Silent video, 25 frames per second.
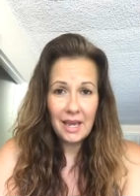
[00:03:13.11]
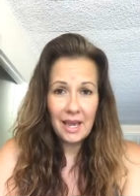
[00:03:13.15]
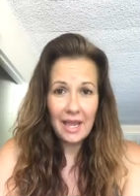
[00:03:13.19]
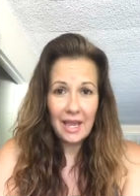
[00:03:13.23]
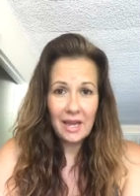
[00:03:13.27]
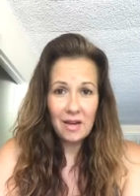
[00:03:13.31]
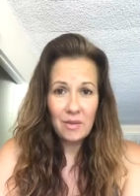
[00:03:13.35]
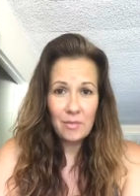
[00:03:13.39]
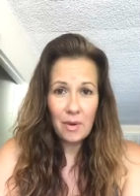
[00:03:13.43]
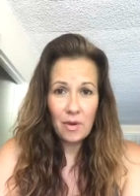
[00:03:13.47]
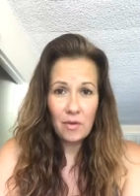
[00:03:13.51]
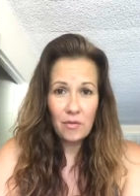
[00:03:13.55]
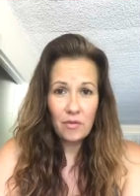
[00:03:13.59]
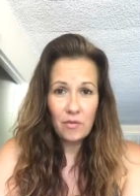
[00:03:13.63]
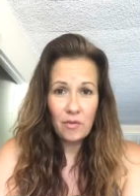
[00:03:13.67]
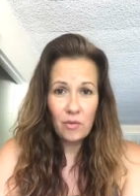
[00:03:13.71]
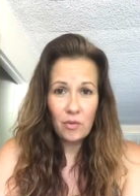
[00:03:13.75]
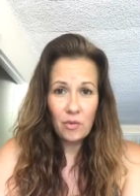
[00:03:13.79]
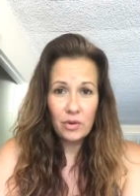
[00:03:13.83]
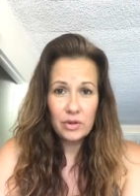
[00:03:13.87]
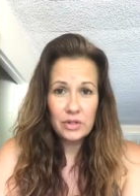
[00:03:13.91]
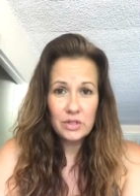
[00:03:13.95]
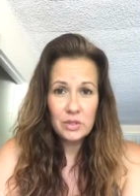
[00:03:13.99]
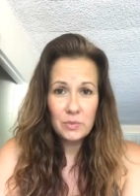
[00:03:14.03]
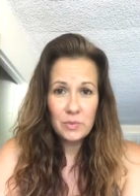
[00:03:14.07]
I had about
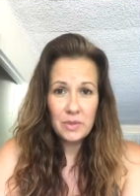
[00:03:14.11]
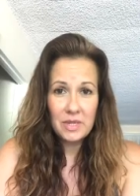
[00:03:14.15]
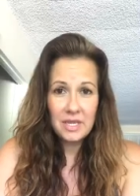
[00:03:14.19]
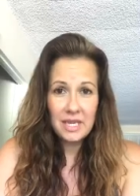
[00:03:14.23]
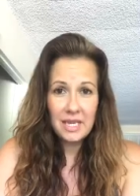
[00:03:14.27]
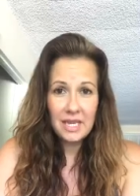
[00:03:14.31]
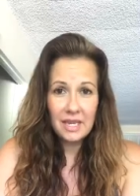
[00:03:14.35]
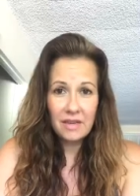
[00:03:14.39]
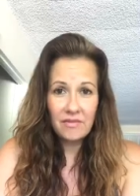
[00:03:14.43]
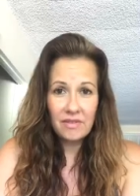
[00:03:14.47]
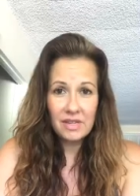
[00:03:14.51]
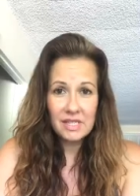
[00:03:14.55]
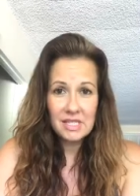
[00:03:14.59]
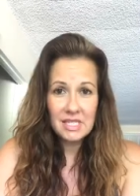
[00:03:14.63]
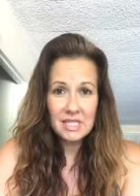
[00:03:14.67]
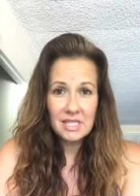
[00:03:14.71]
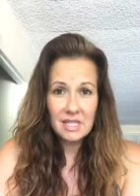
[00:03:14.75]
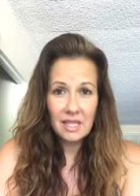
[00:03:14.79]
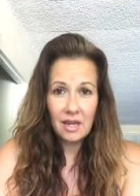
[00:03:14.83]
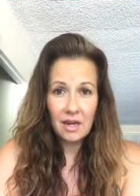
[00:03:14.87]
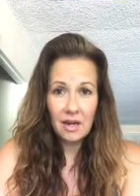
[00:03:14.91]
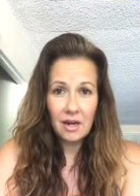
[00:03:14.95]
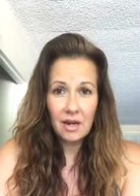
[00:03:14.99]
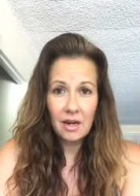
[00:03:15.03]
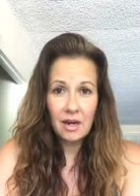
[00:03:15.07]
4 speaking events
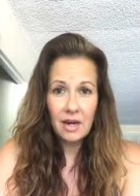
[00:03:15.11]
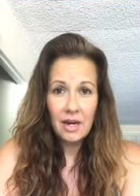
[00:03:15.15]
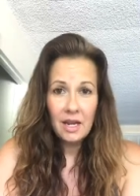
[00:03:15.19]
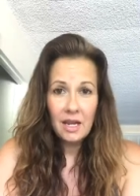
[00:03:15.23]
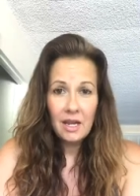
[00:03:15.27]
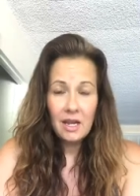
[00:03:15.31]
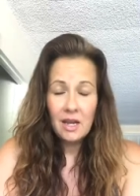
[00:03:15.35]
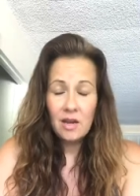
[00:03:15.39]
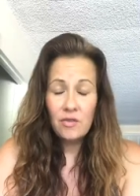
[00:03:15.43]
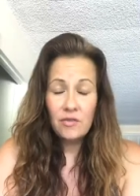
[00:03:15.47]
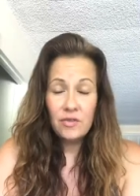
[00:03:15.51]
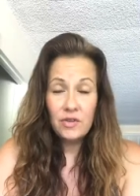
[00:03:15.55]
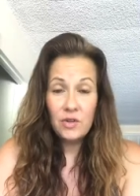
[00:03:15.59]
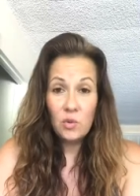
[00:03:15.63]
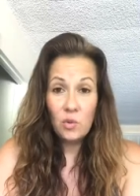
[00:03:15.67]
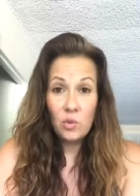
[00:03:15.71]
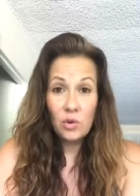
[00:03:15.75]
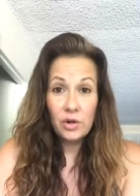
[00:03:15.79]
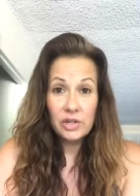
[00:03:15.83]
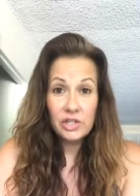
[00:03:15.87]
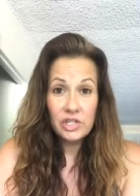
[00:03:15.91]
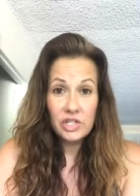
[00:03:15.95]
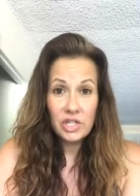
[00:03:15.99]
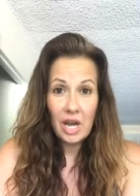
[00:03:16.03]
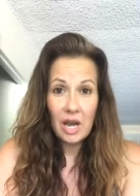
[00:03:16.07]
there, a few
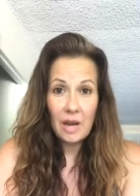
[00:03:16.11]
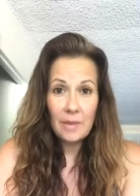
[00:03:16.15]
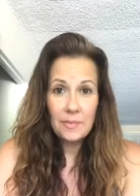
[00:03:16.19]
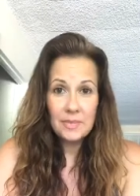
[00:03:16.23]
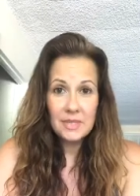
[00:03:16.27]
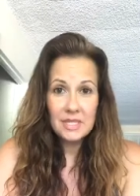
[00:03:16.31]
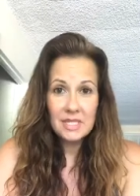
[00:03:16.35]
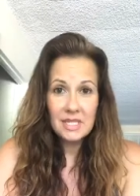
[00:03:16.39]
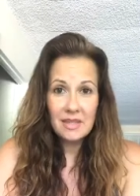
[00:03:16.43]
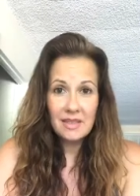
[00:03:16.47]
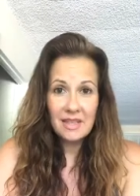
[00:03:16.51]
workshops.